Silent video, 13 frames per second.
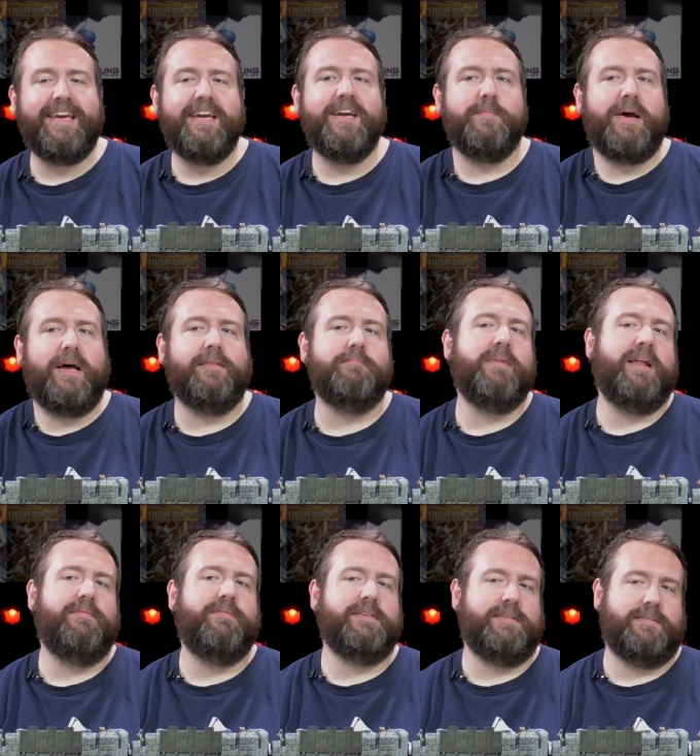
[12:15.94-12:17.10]
thinking about the
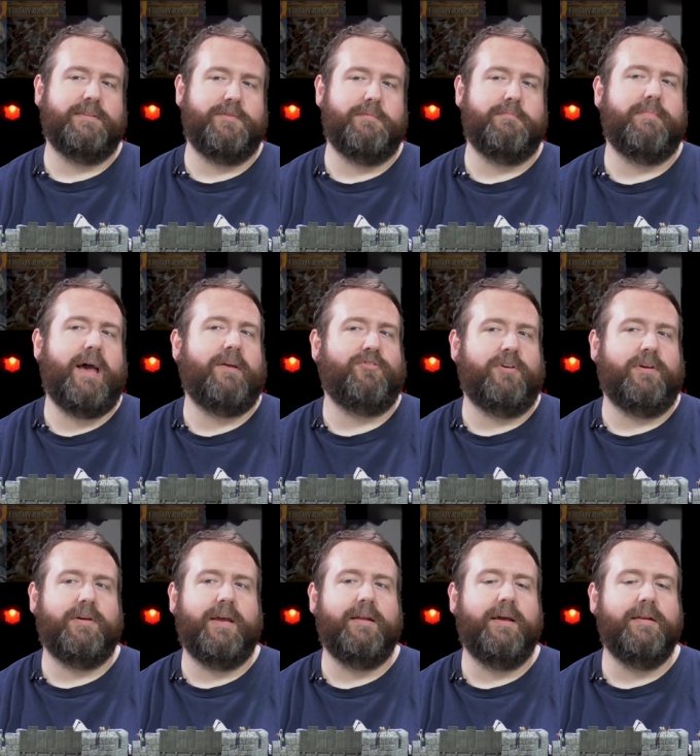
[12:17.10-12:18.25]
metaphysics of your magic,
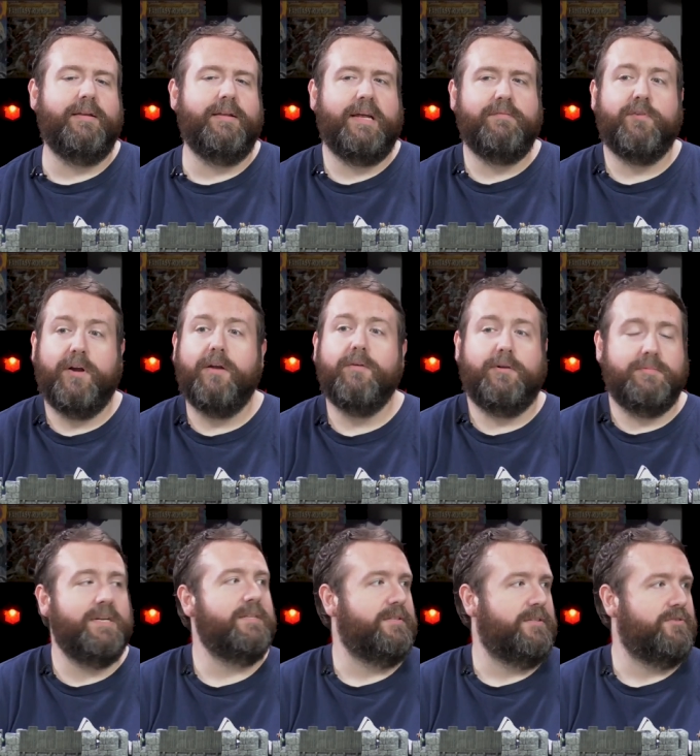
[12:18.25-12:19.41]
and and, and Forgotten Realms
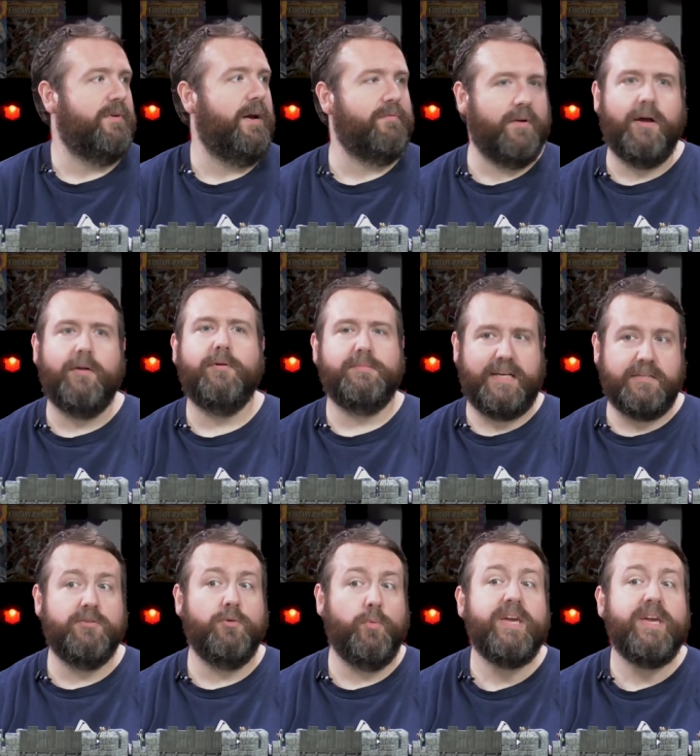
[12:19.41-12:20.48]
does this, right? Forgotten Realms has the